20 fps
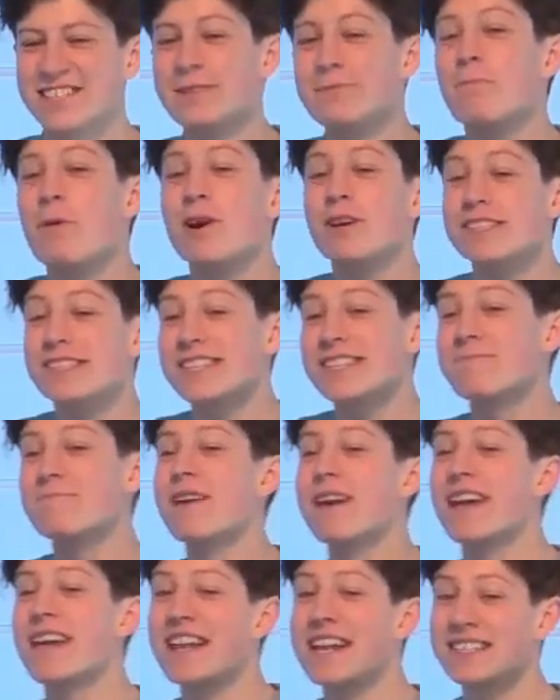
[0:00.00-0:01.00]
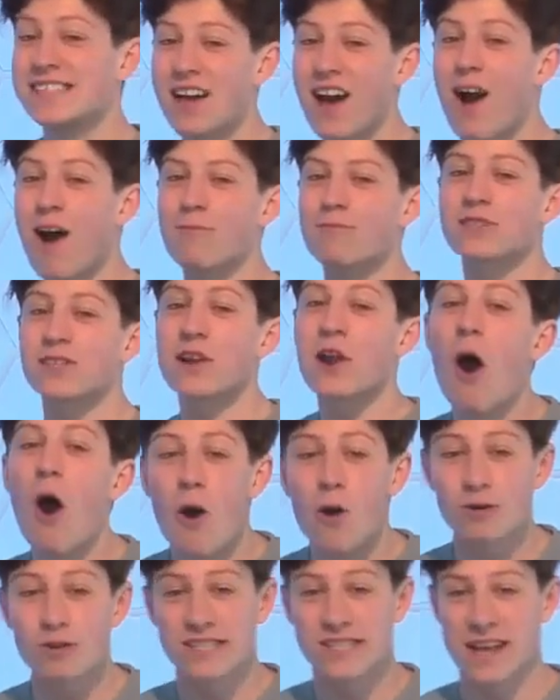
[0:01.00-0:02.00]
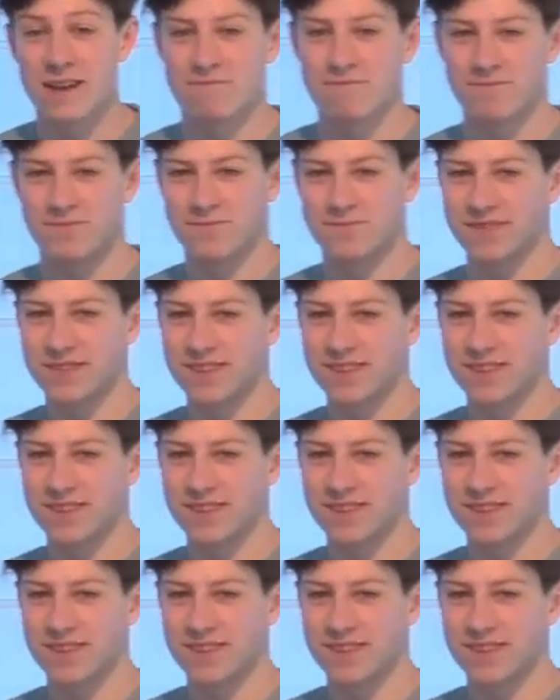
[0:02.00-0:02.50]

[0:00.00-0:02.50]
she puts him in his arms and holds him.